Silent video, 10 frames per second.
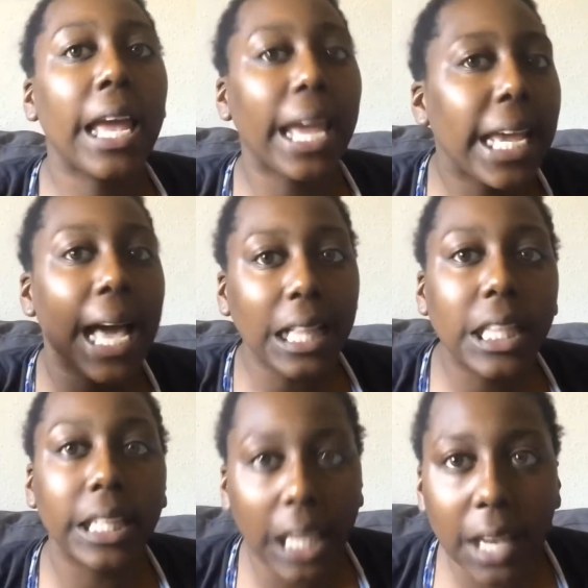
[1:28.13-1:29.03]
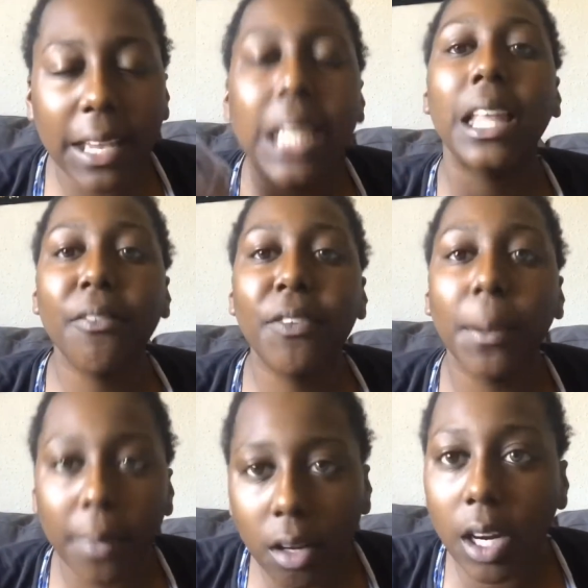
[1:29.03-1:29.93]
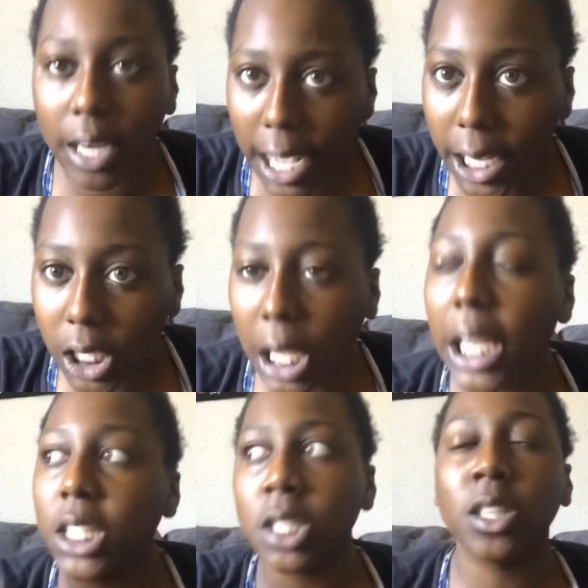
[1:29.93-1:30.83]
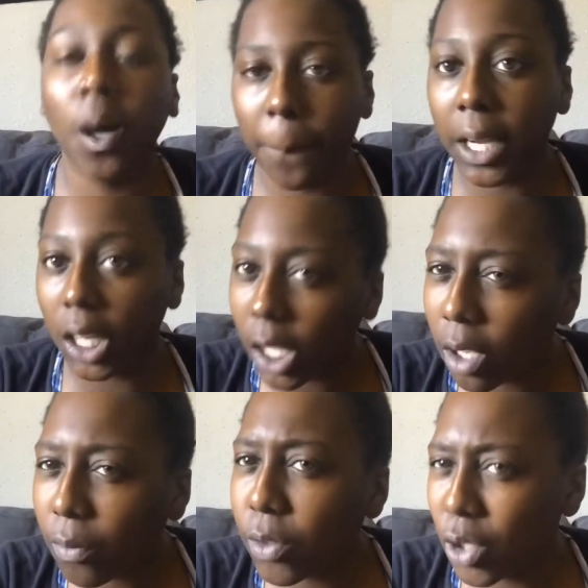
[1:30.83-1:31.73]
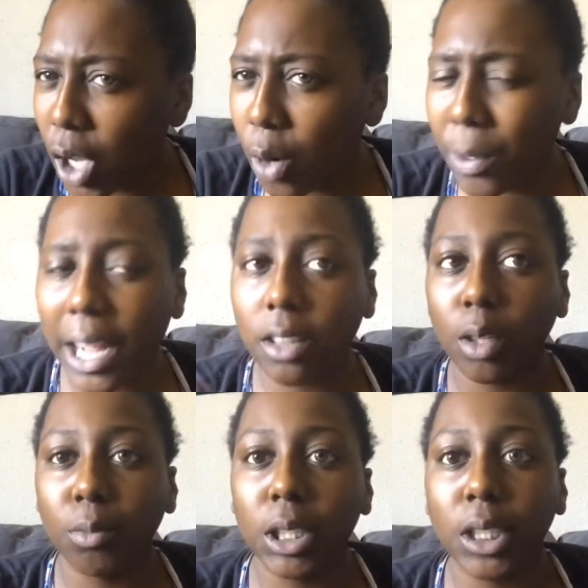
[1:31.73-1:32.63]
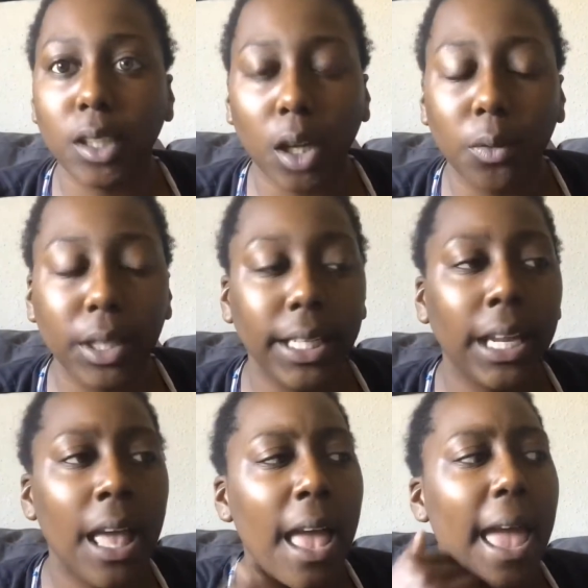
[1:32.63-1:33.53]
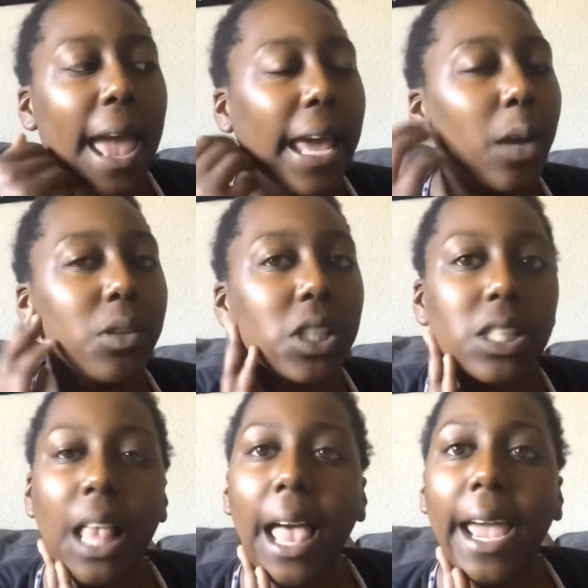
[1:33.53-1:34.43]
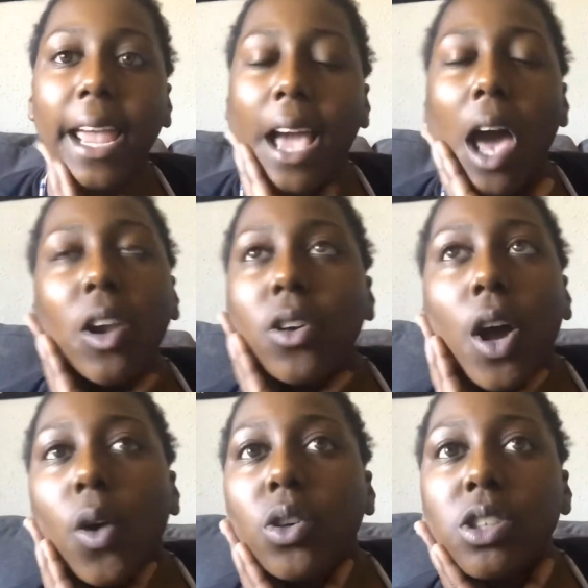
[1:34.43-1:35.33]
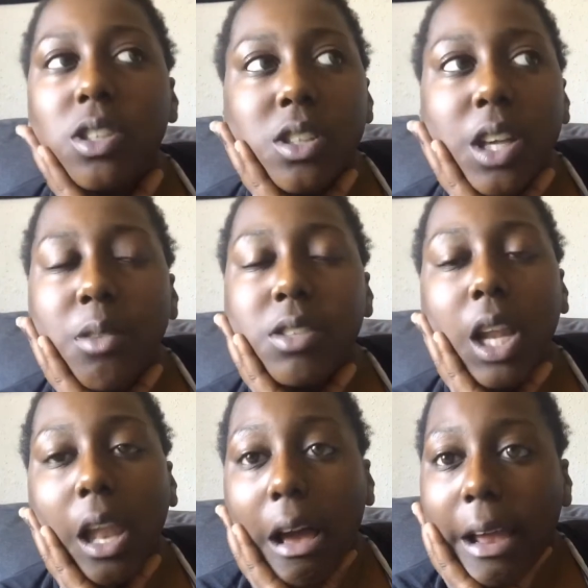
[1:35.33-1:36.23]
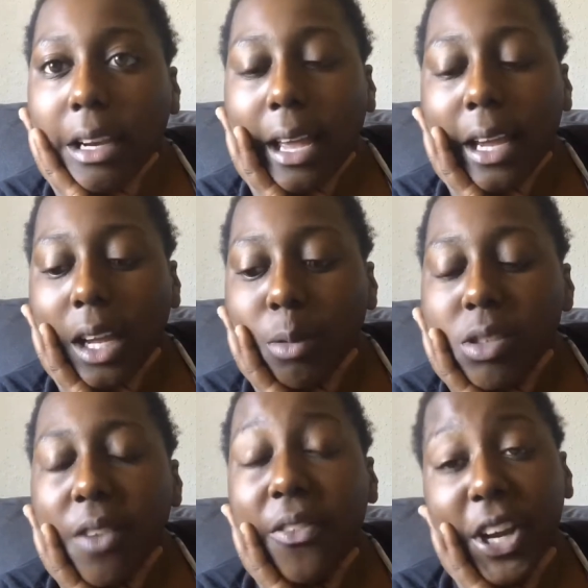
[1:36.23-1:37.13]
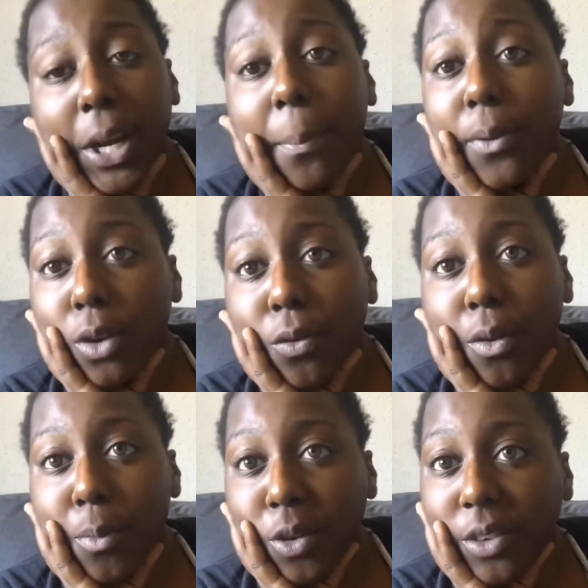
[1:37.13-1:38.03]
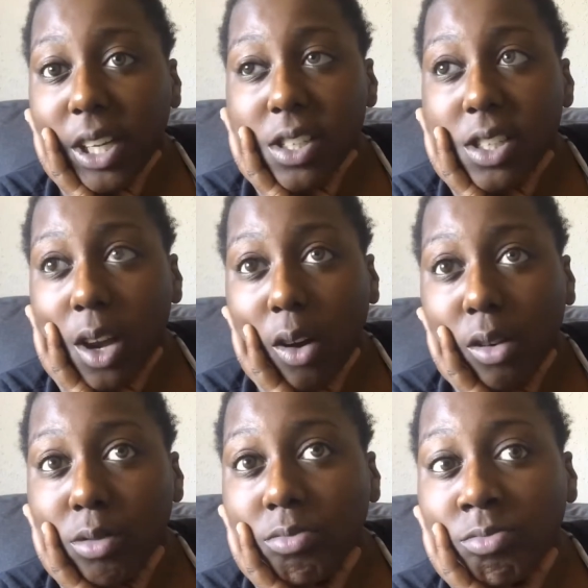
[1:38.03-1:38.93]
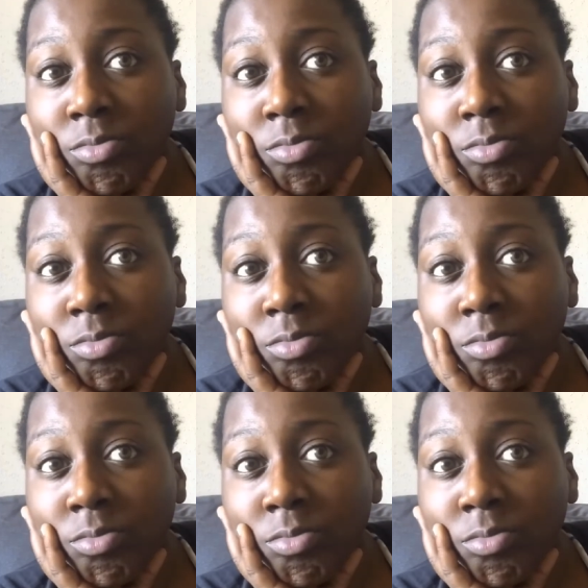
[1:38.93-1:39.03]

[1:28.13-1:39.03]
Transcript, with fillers: he got to leave. He left in the middle of the night. Like he just up and left, you know, without them really knowing. And it was just like I don't know. It was just it was a lot. Like it was a very beautiful movie. So